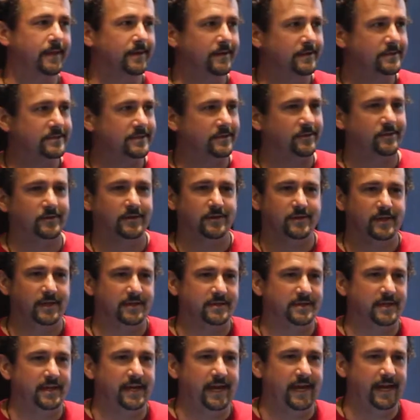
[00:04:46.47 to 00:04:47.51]
It's either the
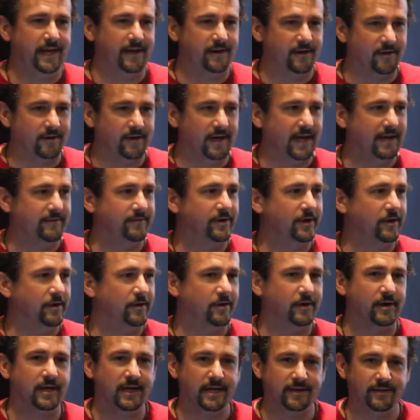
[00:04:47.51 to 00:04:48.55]
Dene or
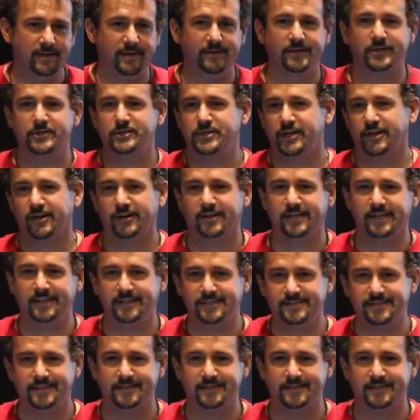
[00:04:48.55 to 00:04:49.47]
Navajo, and then the Cherokees.